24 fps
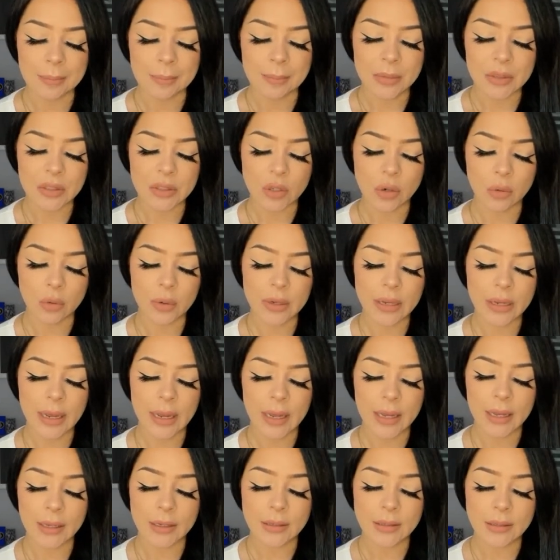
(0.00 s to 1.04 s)
So we
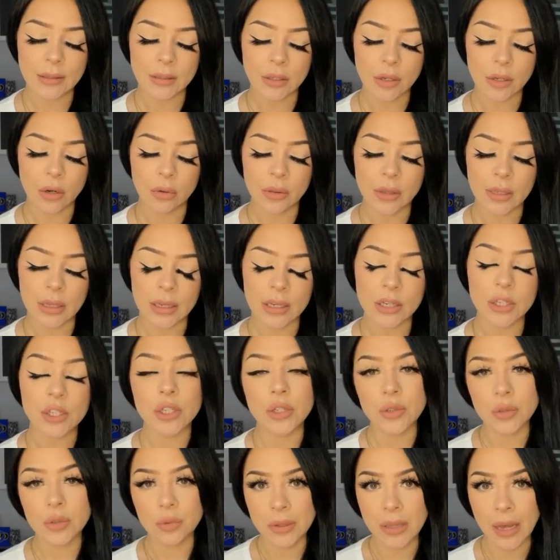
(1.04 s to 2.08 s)
had, you know, the
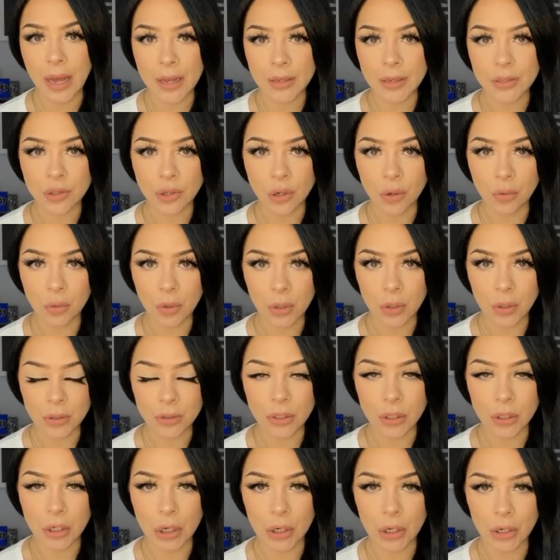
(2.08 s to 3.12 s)
issues with Astro World
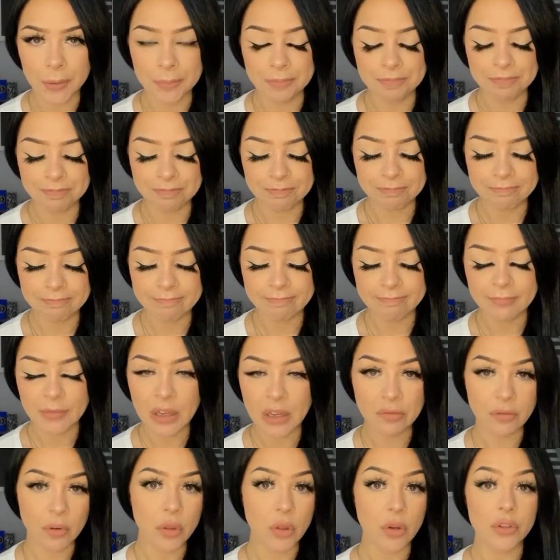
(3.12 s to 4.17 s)
occur.
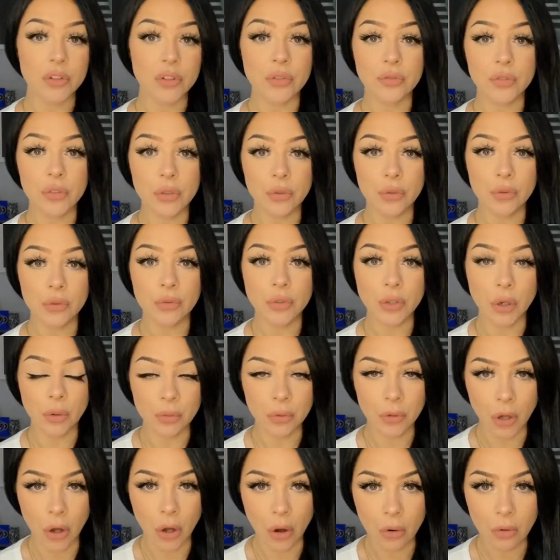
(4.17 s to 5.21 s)
For those of you who don't
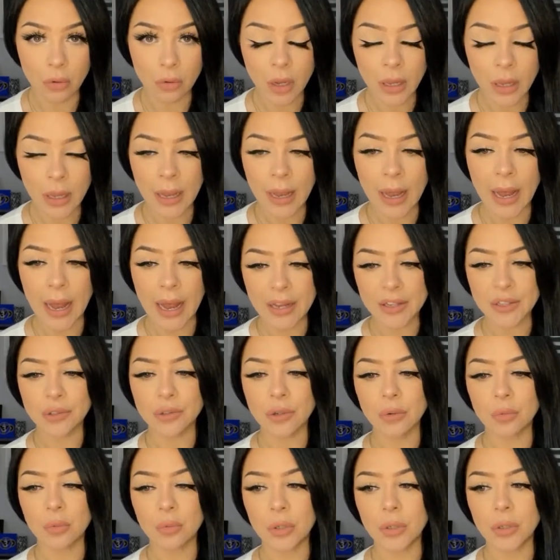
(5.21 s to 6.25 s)
know, Astro
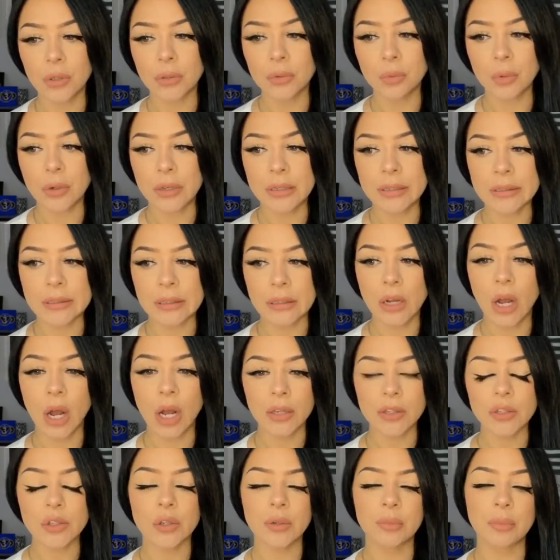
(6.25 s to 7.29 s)
World was a
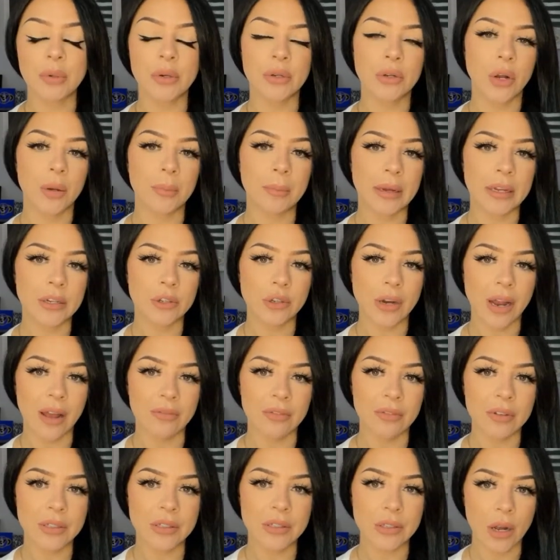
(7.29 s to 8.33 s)
concert put on by
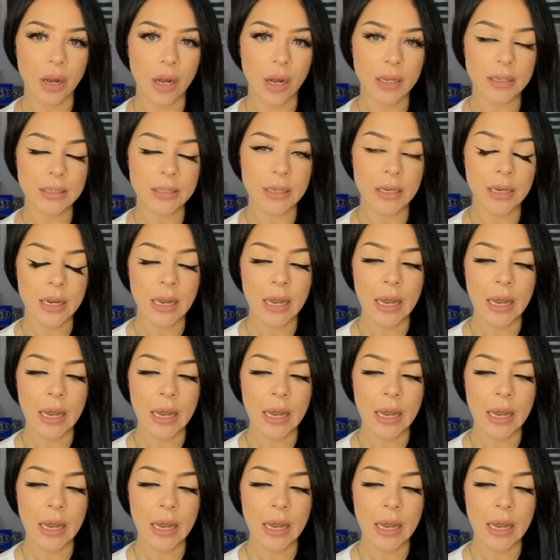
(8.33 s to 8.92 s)
Travis Scott,